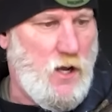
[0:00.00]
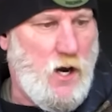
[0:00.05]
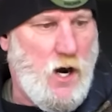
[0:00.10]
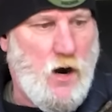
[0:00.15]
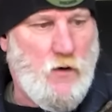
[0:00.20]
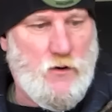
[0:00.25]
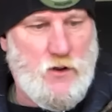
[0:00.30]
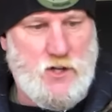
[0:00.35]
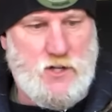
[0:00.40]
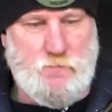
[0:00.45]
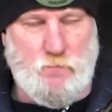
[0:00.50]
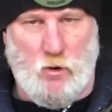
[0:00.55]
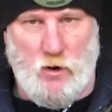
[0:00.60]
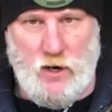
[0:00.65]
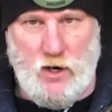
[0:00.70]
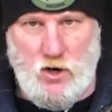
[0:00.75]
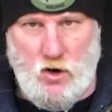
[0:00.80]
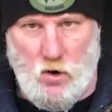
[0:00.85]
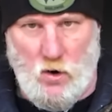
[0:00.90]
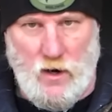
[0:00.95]
over the
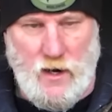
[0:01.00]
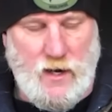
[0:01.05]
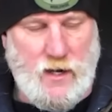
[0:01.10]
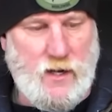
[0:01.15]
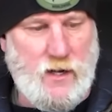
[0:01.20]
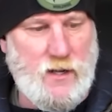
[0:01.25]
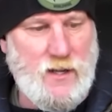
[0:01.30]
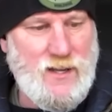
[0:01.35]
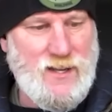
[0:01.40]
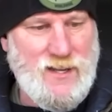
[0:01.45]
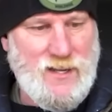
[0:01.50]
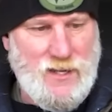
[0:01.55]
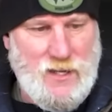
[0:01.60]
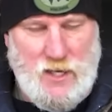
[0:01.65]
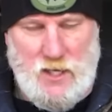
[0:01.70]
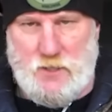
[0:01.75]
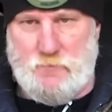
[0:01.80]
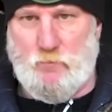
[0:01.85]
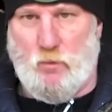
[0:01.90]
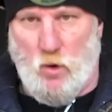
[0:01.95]
Spring Creek
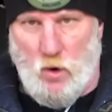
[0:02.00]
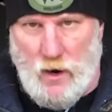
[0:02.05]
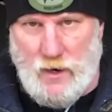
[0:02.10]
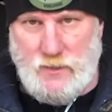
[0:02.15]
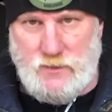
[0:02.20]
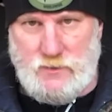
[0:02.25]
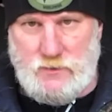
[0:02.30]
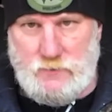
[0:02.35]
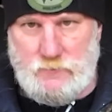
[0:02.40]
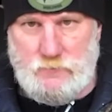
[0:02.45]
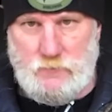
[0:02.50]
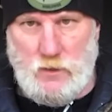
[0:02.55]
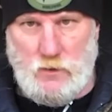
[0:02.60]
is price,